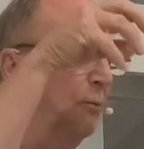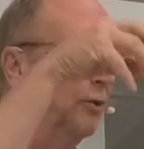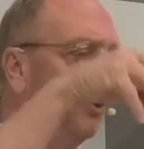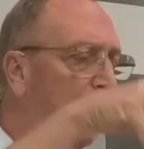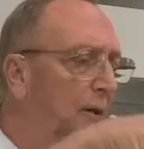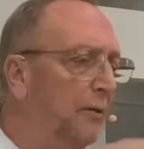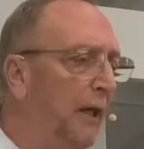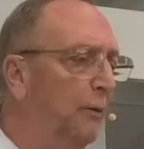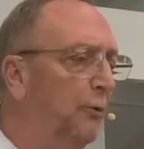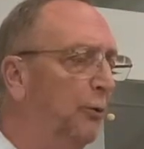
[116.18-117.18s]
was channeled
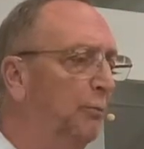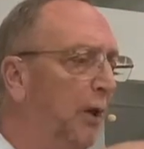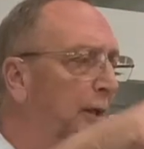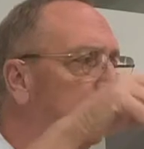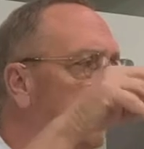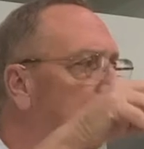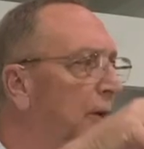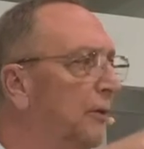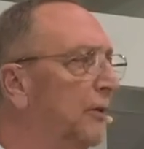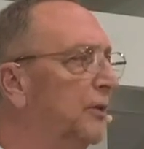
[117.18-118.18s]
down through pipes and
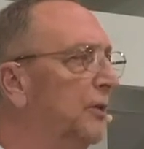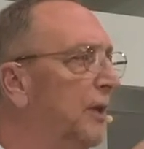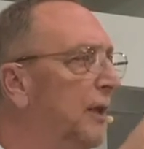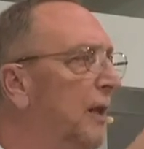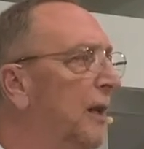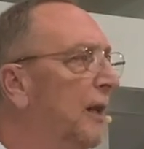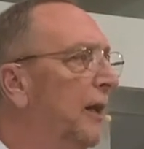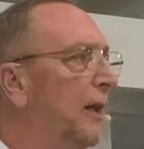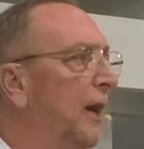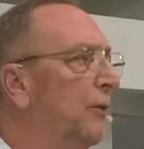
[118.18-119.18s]
under the city
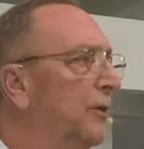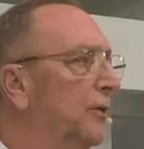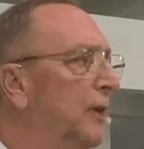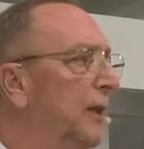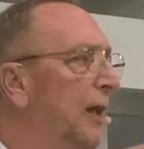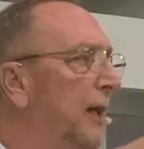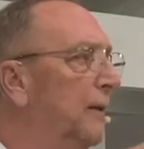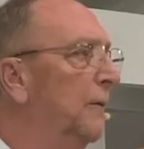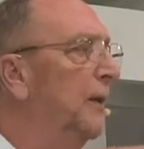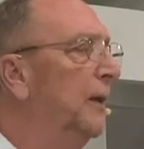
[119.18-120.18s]
and out of the city
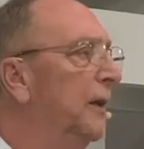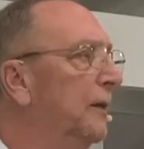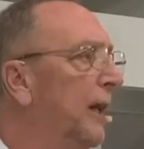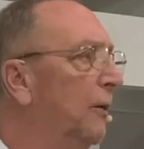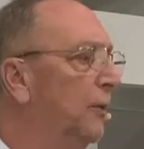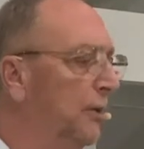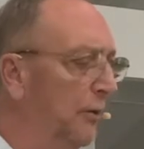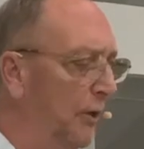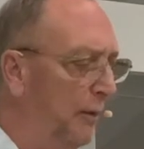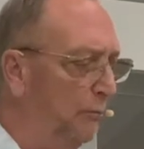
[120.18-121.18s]
gate and down into
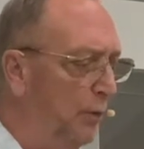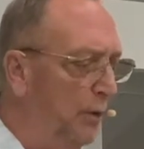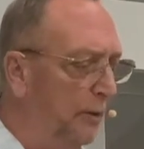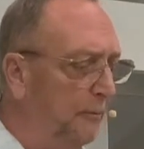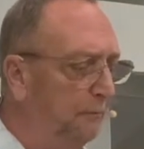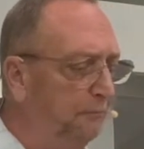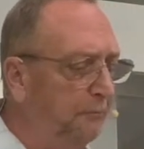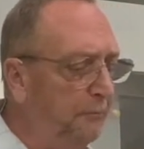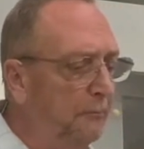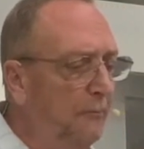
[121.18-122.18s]
that brook.
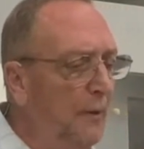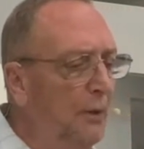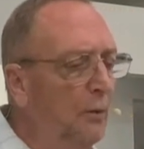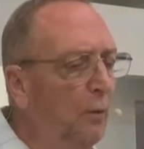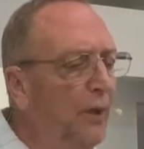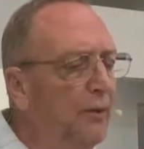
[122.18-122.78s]
When they